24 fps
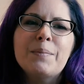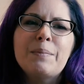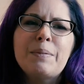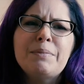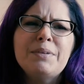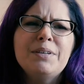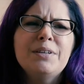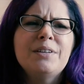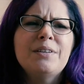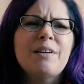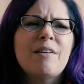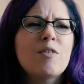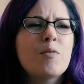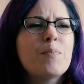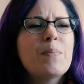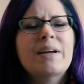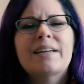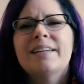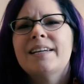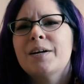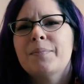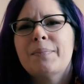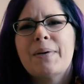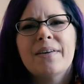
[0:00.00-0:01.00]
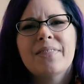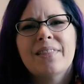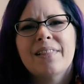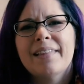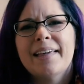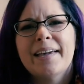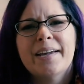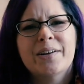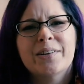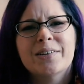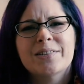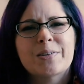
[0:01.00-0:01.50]
maybe have a picnic by the
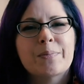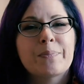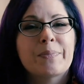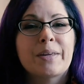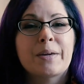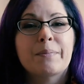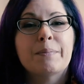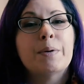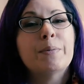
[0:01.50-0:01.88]
lake or something.